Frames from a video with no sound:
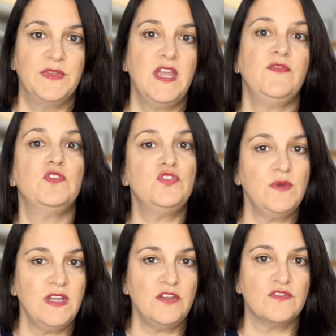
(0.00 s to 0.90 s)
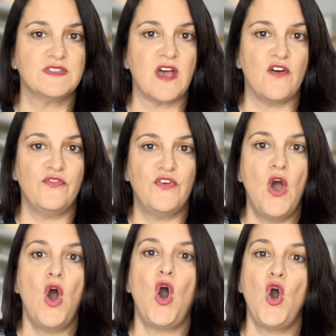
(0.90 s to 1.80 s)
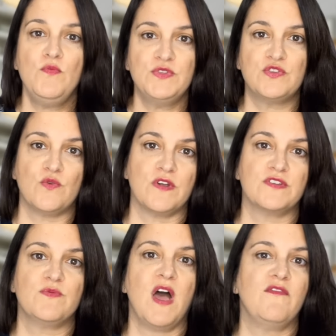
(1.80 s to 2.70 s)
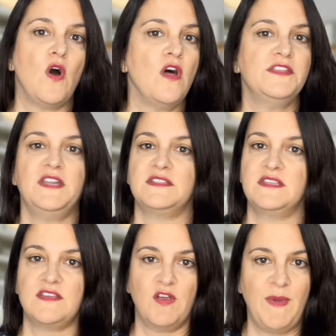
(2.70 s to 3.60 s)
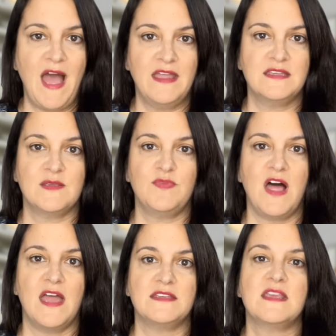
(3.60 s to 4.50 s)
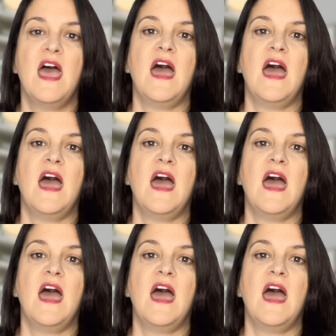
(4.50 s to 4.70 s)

If you're doing it yourself, home stores will have all the necessary packing supplies